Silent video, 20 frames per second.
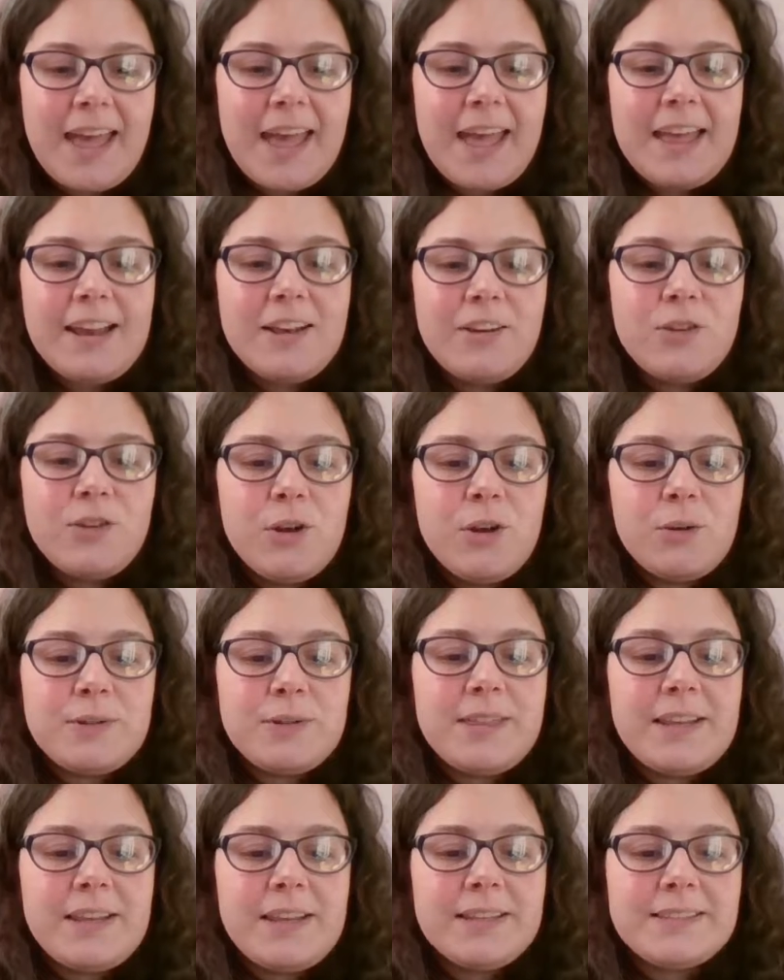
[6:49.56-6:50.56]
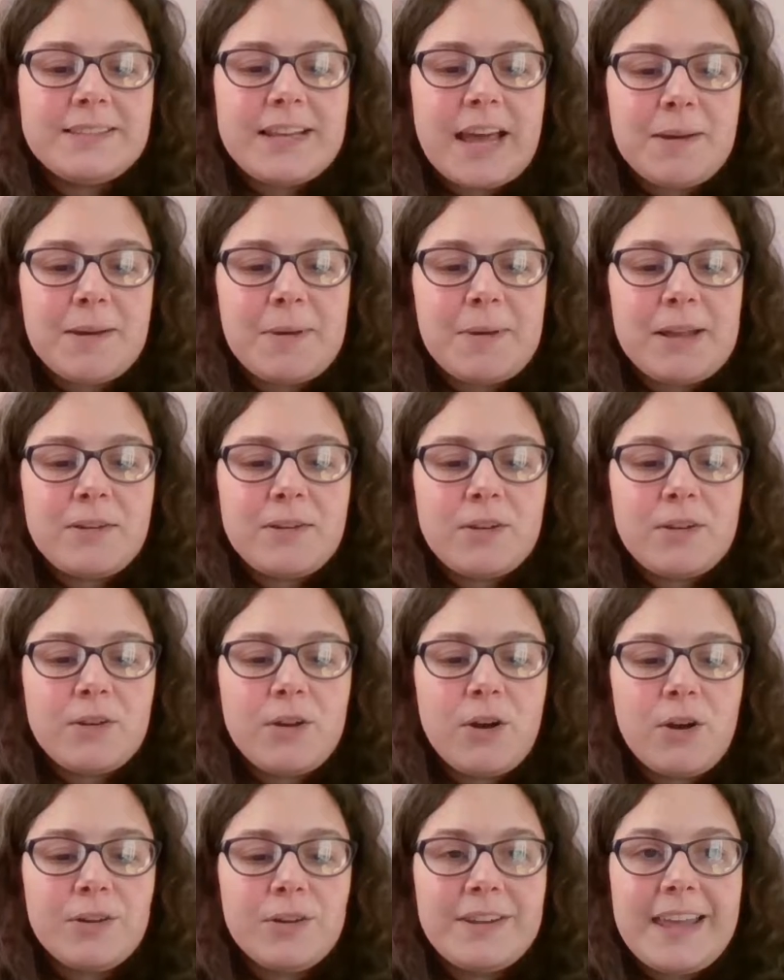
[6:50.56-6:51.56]
and go to the assignment
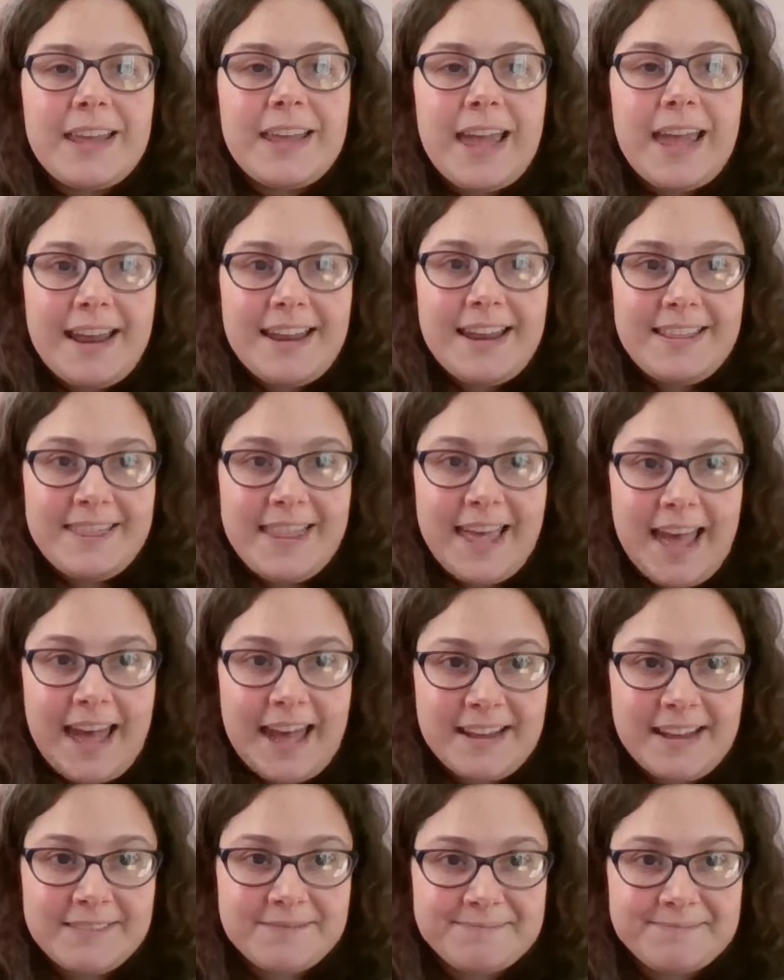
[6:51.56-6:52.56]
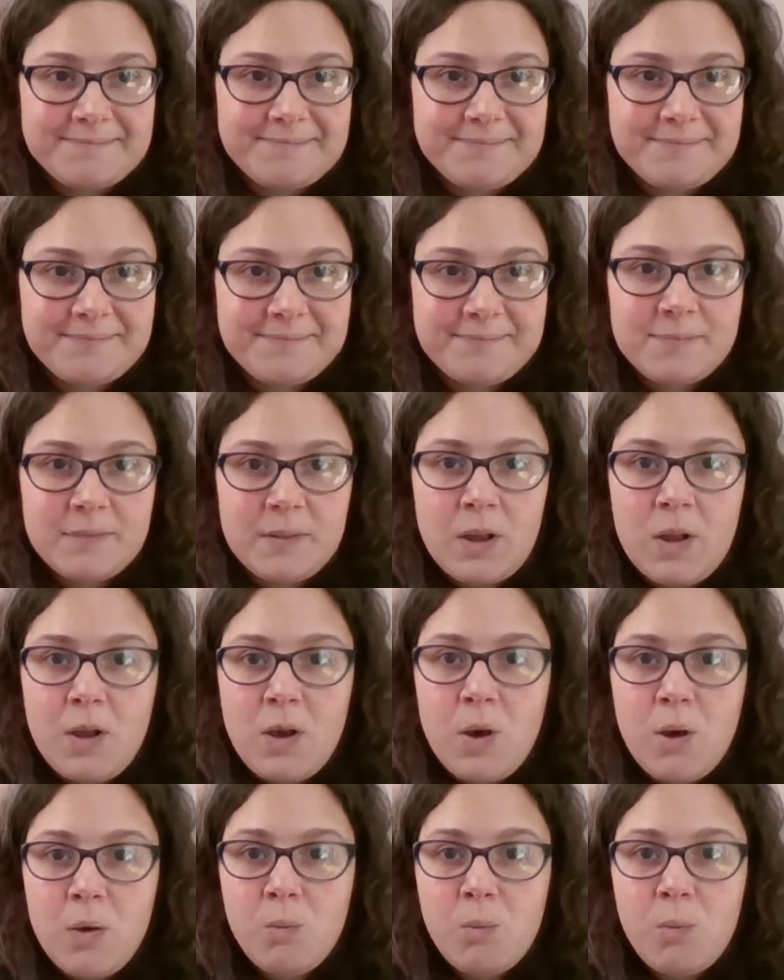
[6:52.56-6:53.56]
called Cat in the Hat.
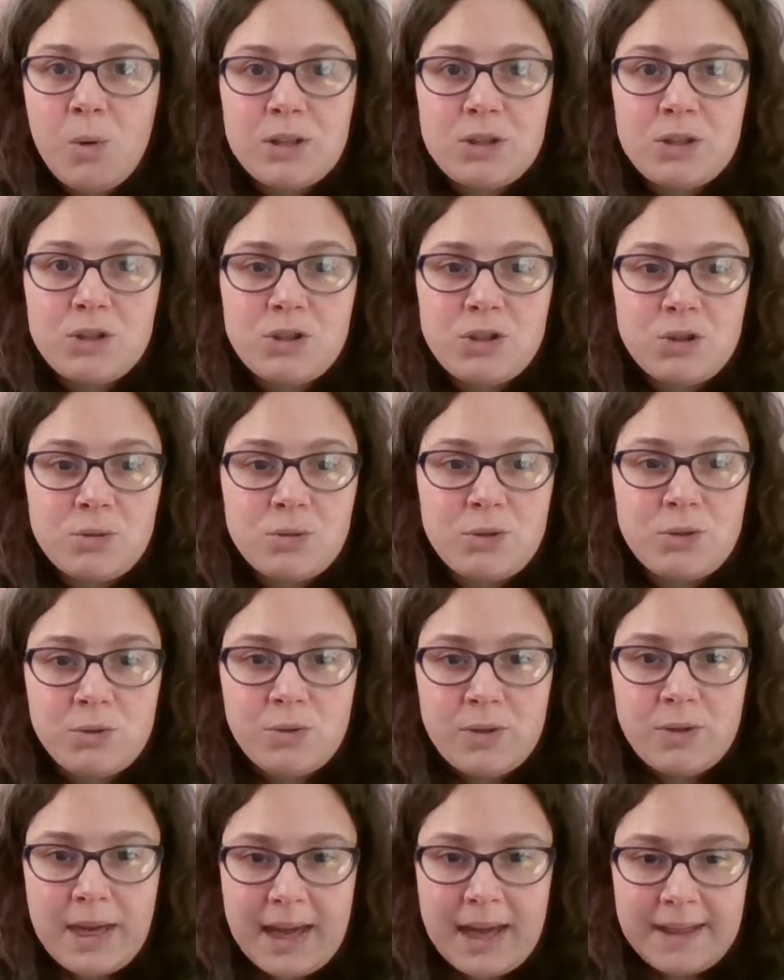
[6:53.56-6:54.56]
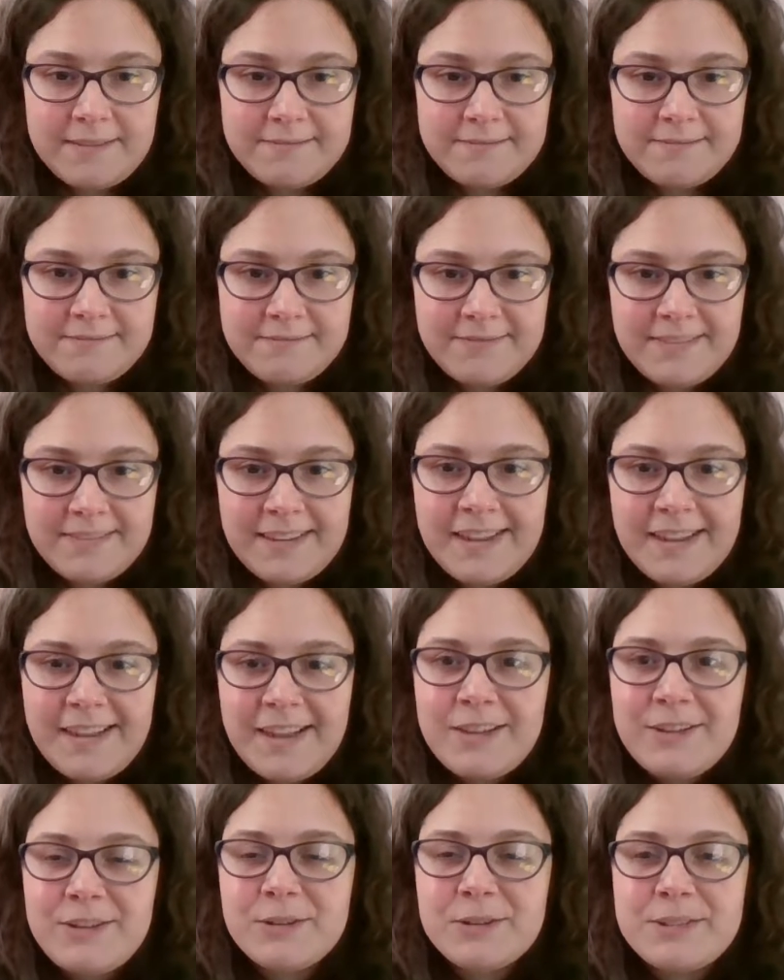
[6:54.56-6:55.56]
Once you do that,
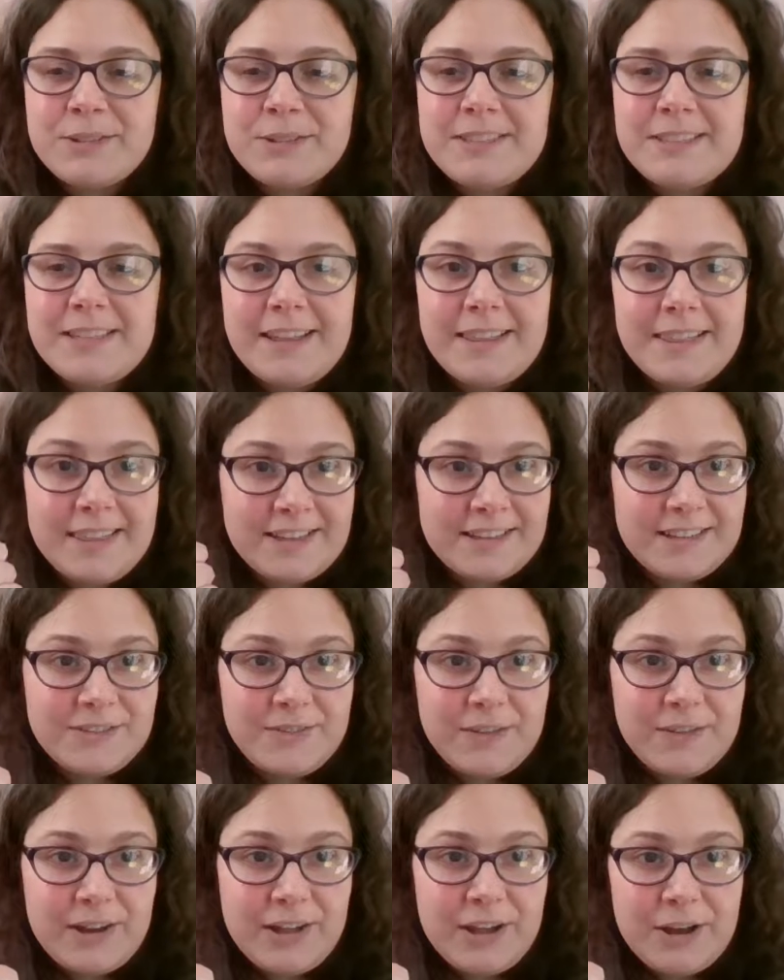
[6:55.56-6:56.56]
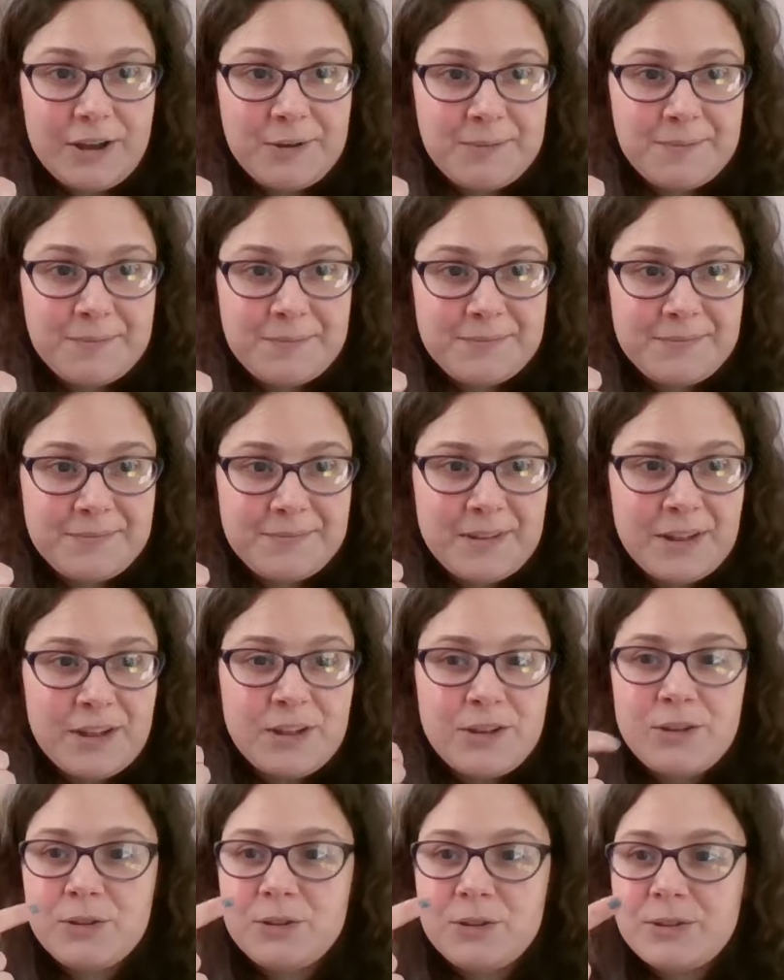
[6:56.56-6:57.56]
you'll see this video.
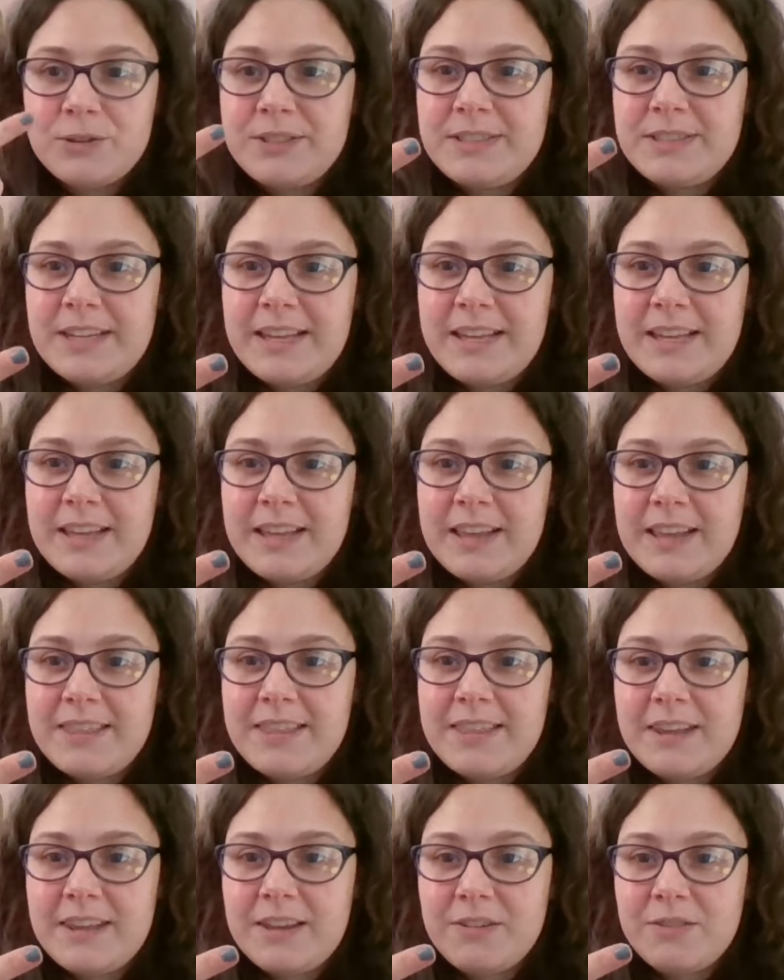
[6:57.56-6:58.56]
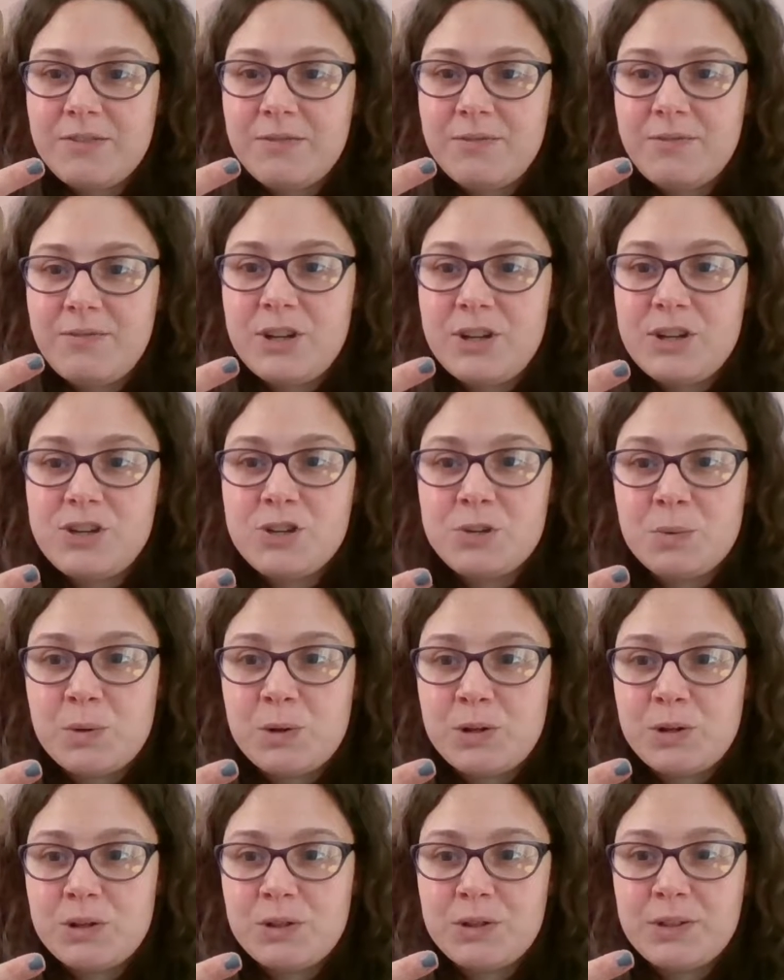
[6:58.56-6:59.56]
You'll see the
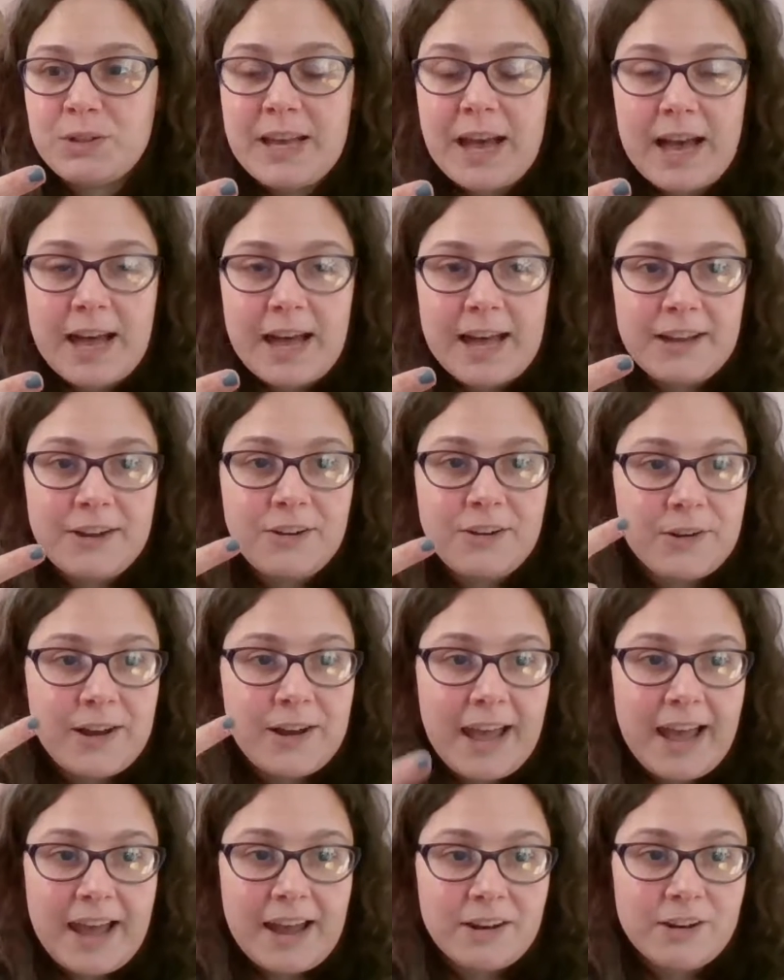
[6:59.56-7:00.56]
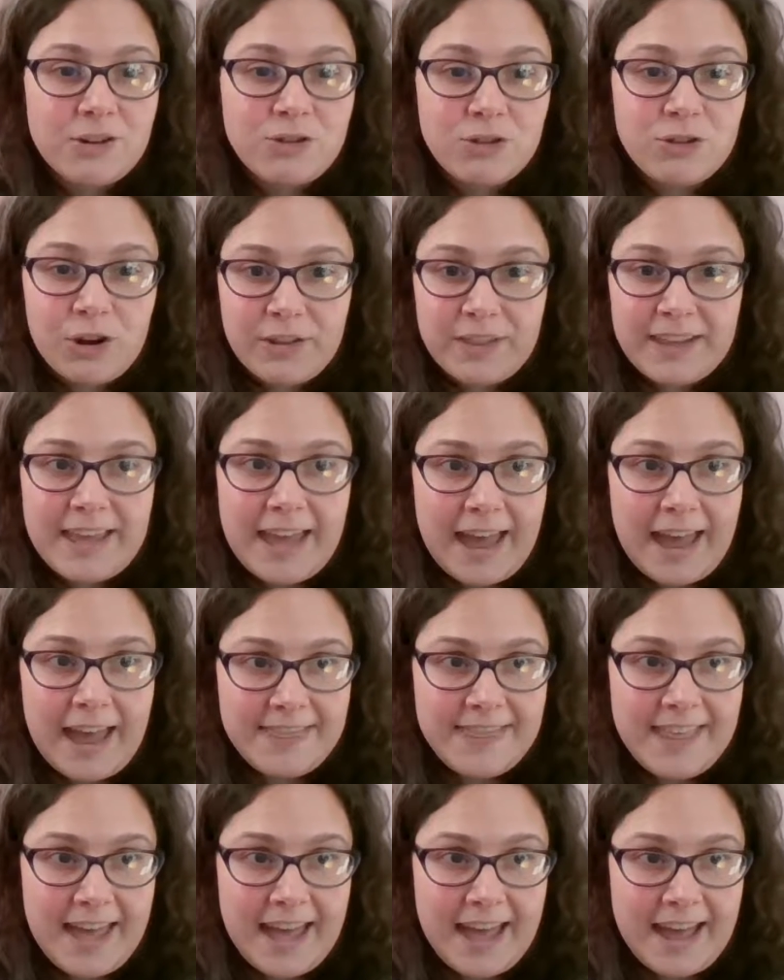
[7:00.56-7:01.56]
visual guide on how to draw the
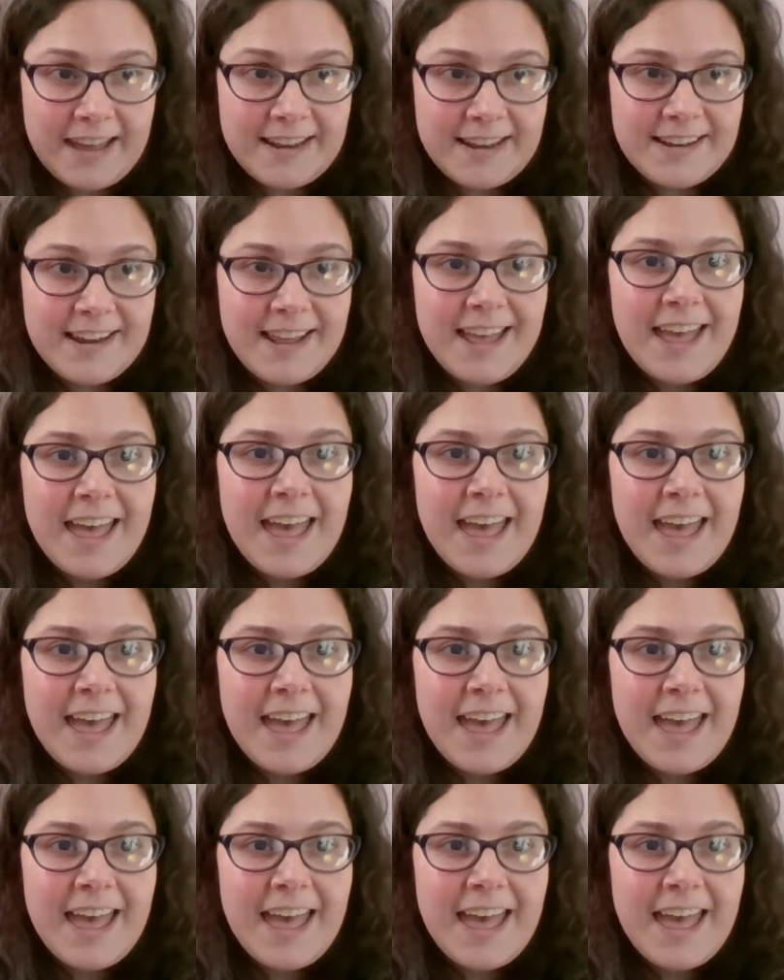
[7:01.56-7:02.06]
Cat in the Hat.